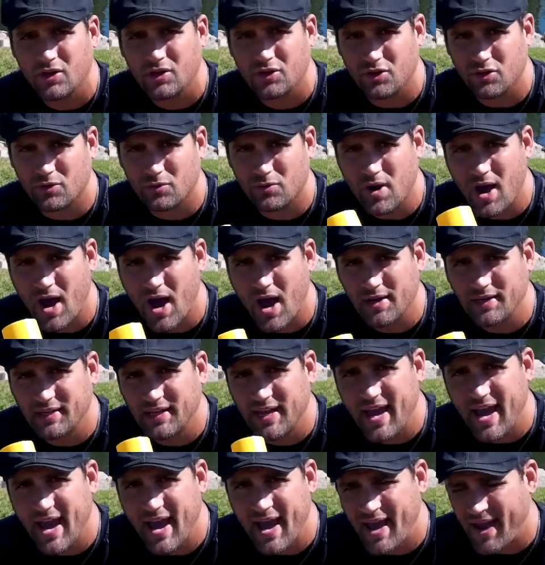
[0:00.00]
your rod
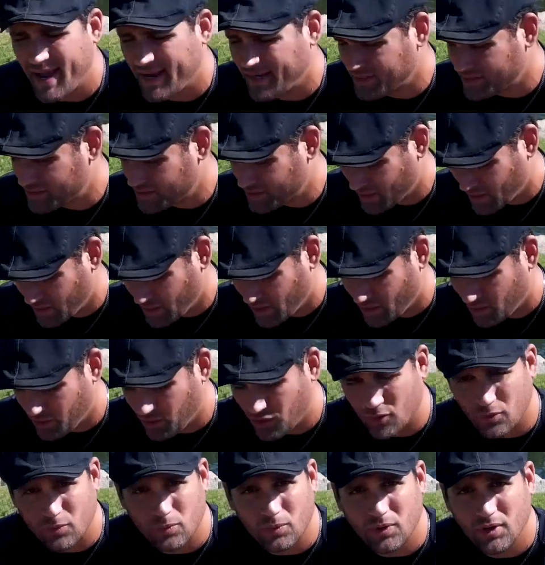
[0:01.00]
guides,
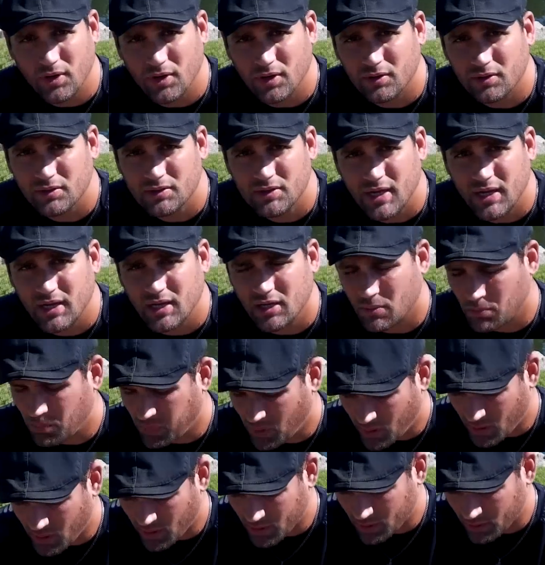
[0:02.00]
your reel, take it
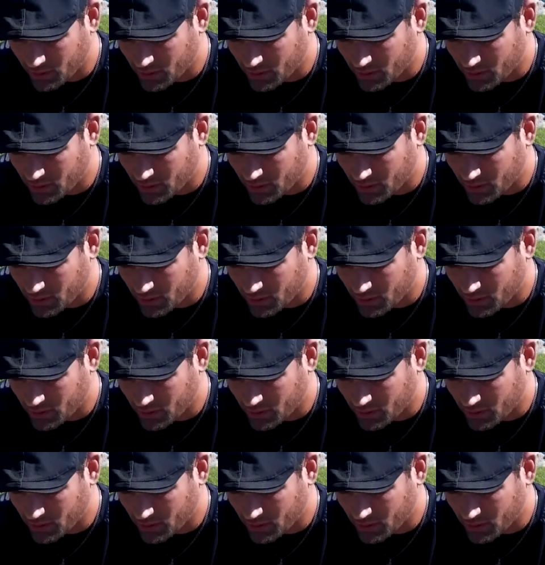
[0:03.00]
apart,